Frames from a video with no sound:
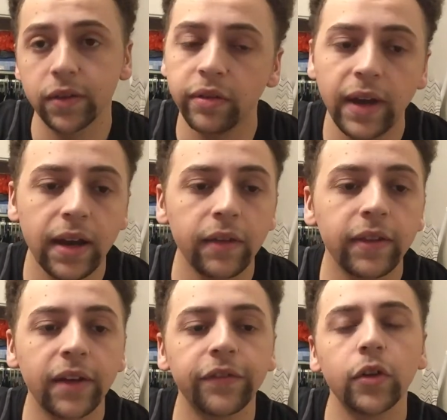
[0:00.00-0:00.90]

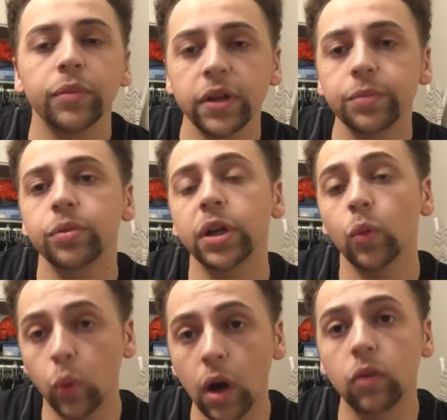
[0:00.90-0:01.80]
that film is pretty
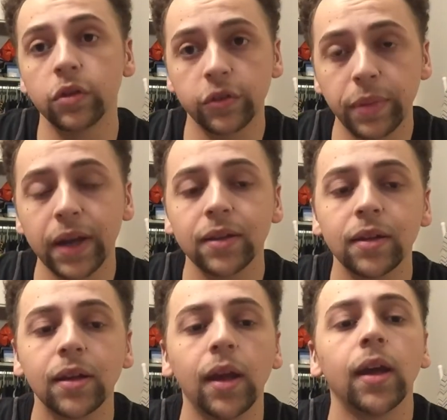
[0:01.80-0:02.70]
well
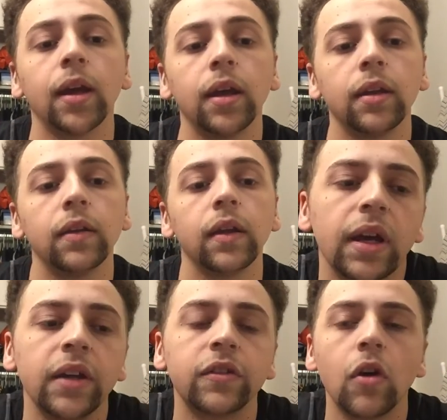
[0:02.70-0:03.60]
respected and
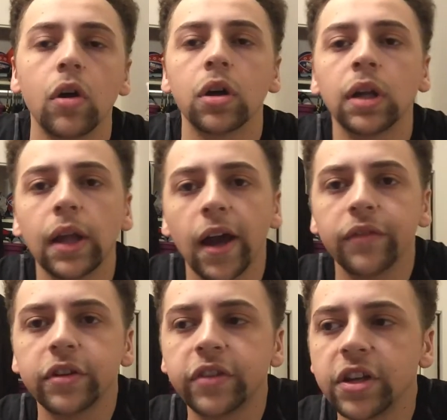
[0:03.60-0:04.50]
it's garnered a lot
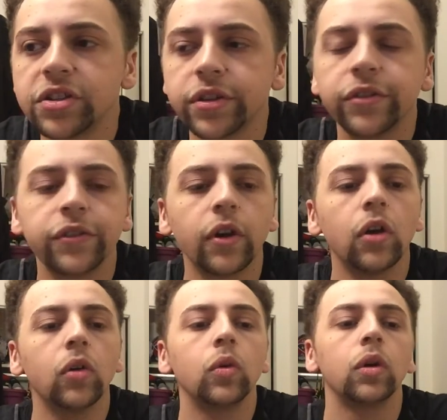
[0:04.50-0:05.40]
of attention.
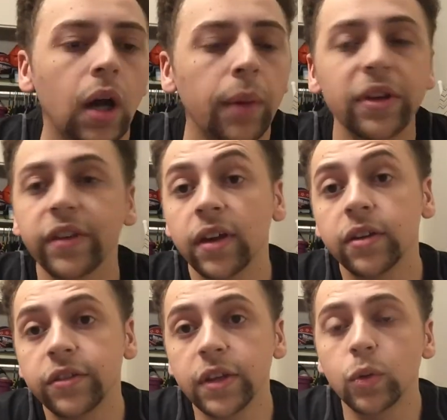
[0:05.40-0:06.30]
So I'm excited
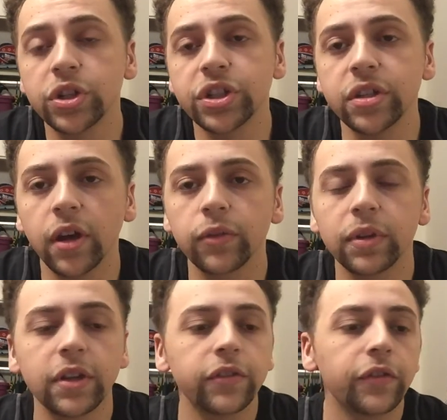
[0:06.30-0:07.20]
to see what she does
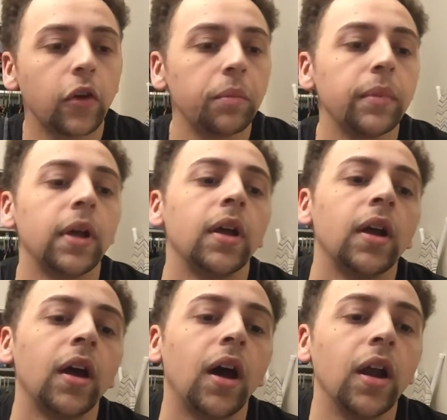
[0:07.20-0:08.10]
with this film.
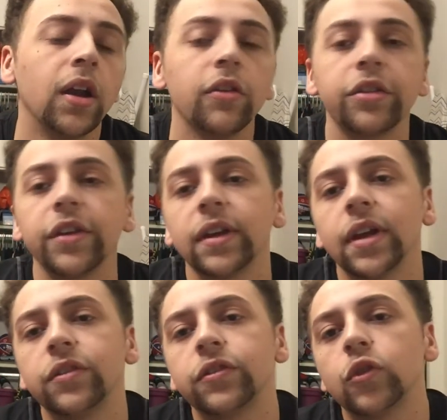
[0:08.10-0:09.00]
Another thing
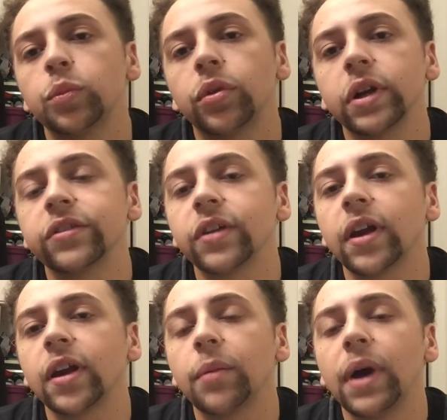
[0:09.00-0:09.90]
that's super
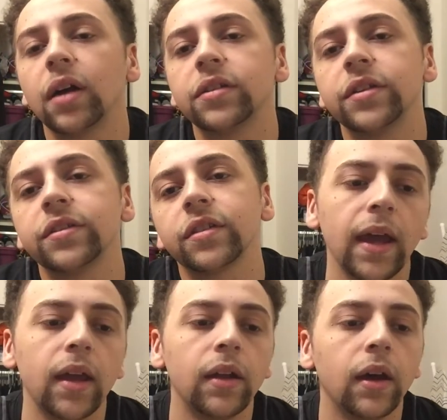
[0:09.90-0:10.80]
exciting about this,
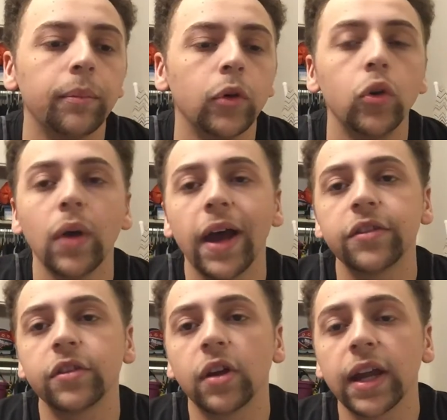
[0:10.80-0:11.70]
and who
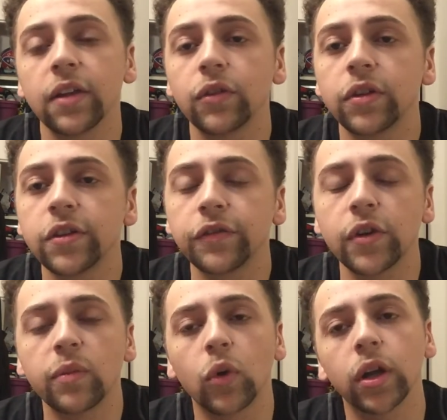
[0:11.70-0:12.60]
has their hands on this
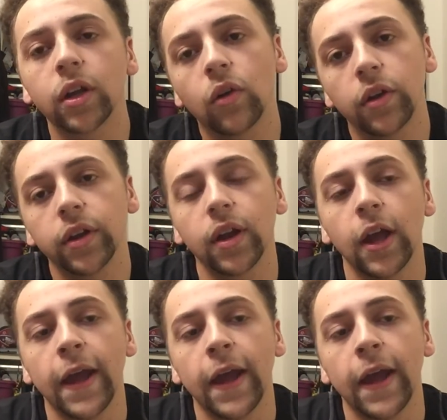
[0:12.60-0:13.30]
film, working on it